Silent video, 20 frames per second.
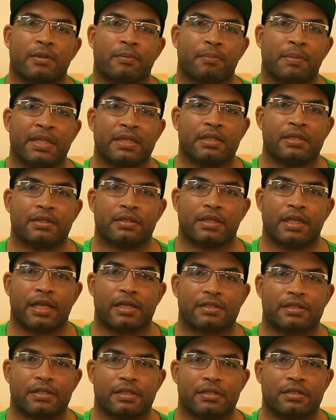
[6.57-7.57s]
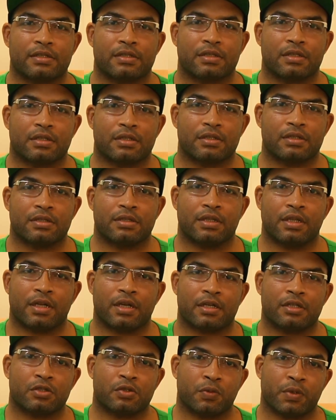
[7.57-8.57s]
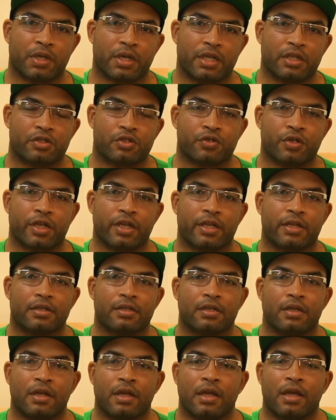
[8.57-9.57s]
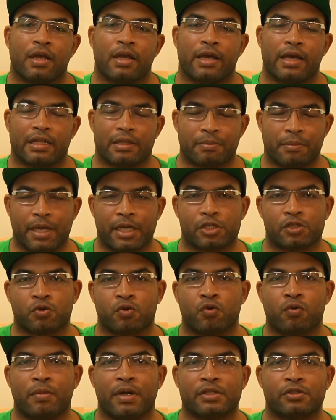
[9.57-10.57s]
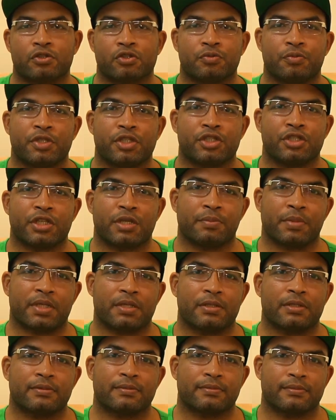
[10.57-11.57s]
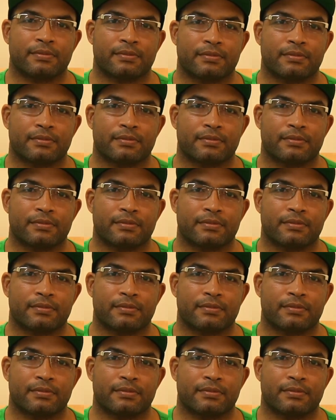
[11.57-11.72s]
in Midland, Texas. There is where I train at my school, Bastos BJJ Midland.